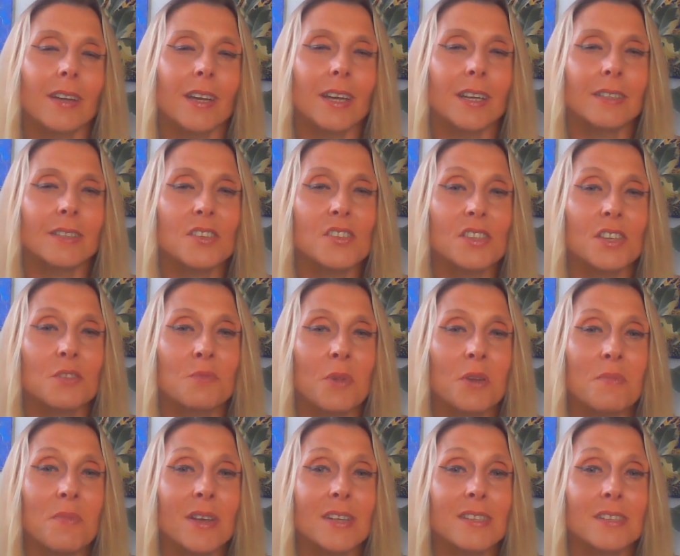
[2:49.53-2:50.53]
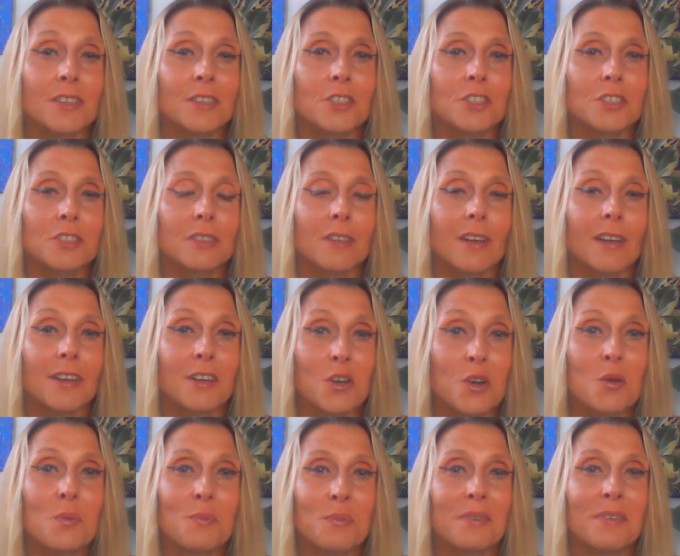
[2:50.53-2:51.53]
understand my message. I
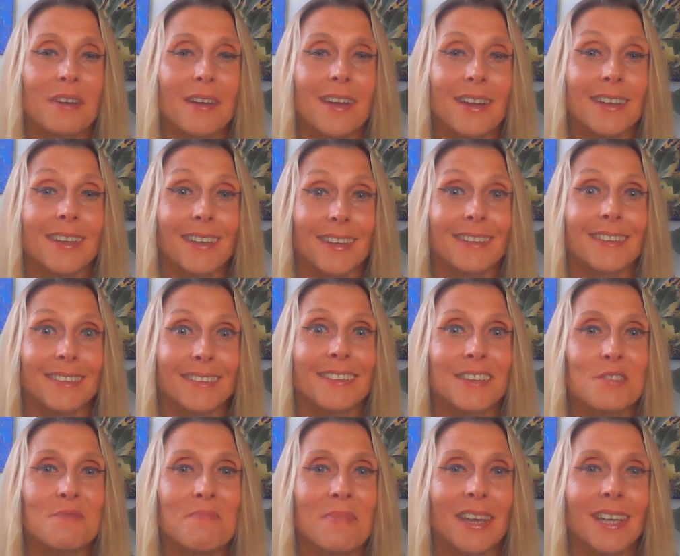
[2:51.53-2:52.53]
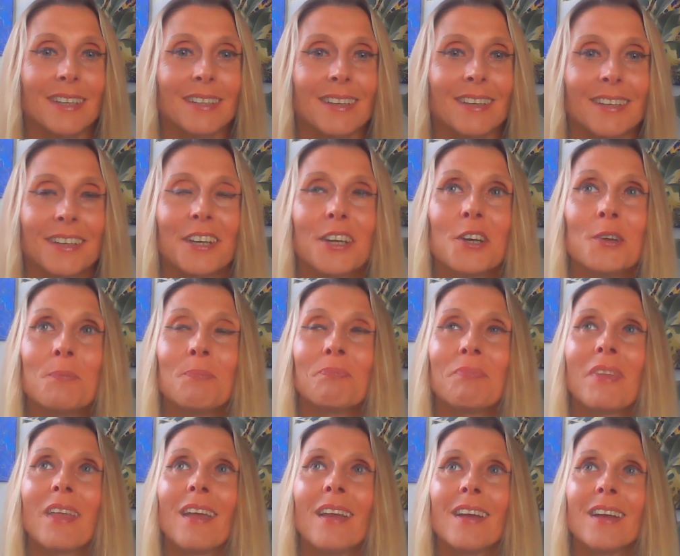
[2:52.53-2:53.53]
hope I can make it clear.
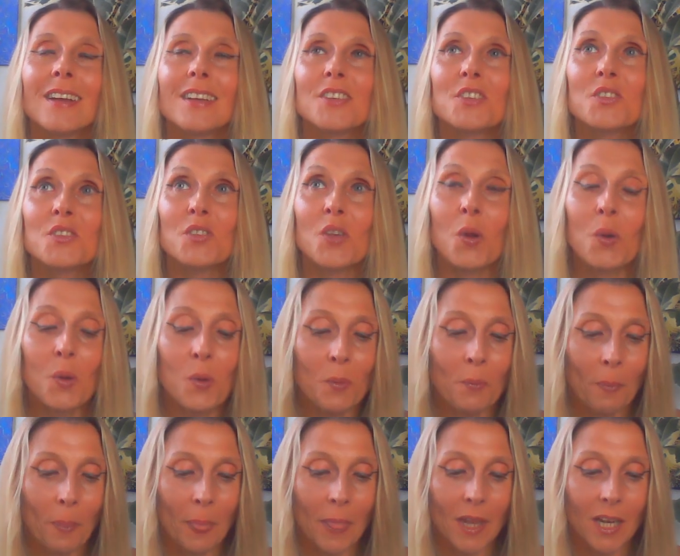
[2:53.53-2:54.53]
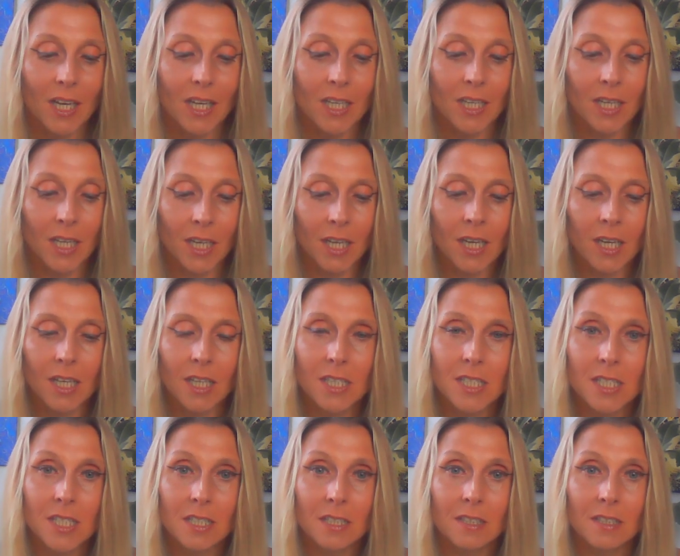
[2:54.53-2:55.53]
So
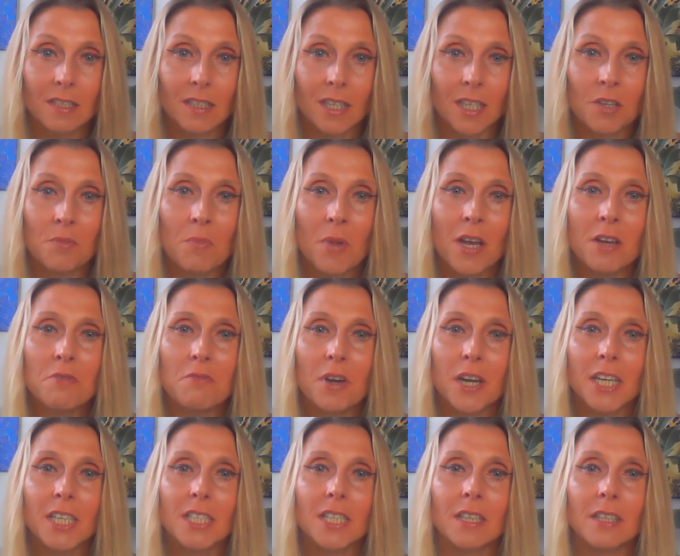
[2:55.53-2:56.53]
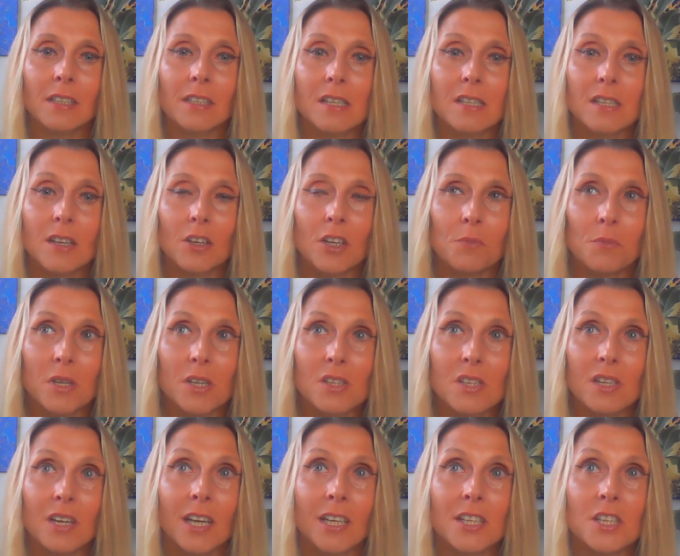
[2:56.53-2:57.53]
Lilith, in my writing, that's going to be a
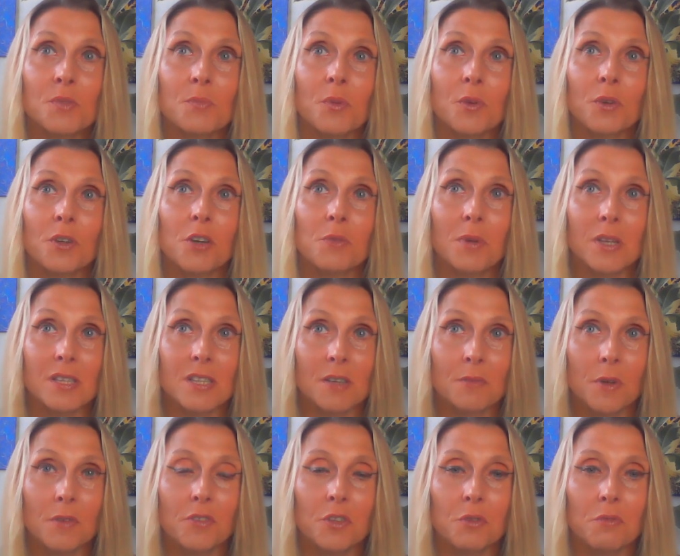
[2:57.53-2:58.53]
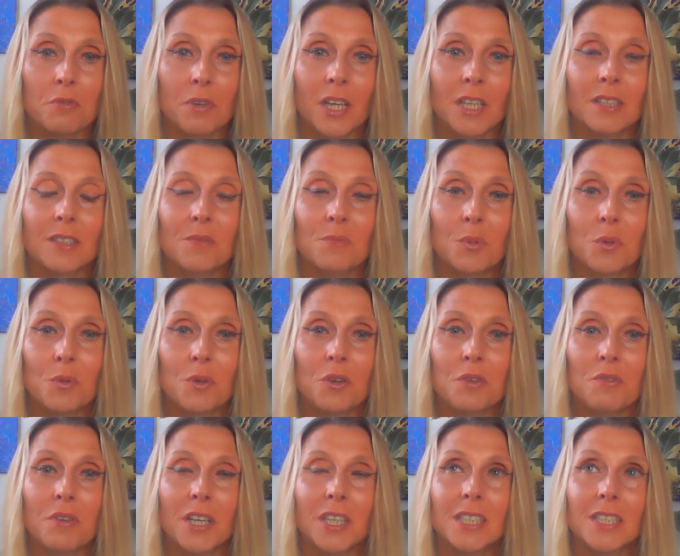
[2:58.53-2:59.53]
slight spoiler, but some of you read the book
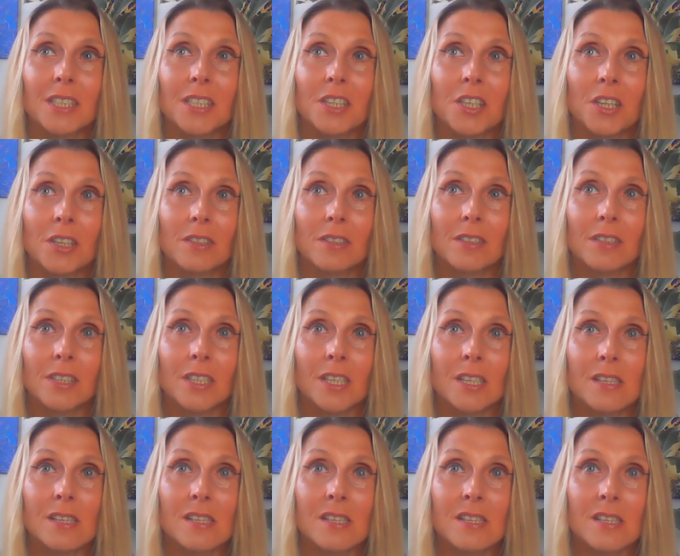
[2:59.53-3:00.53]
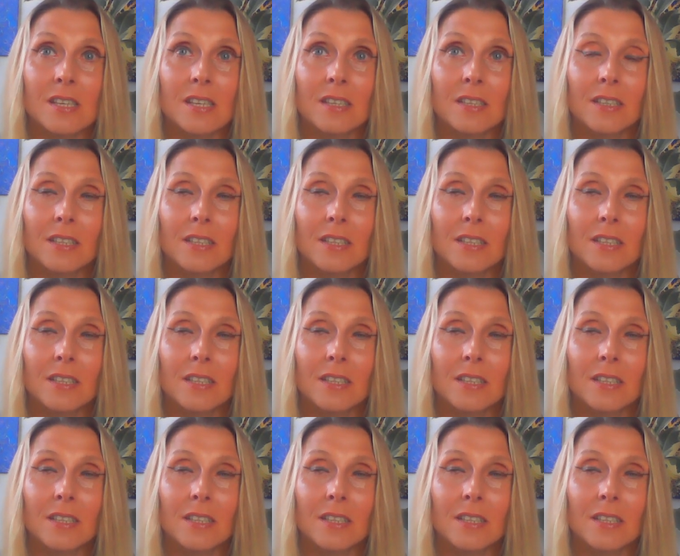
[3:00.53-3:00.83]
already. It's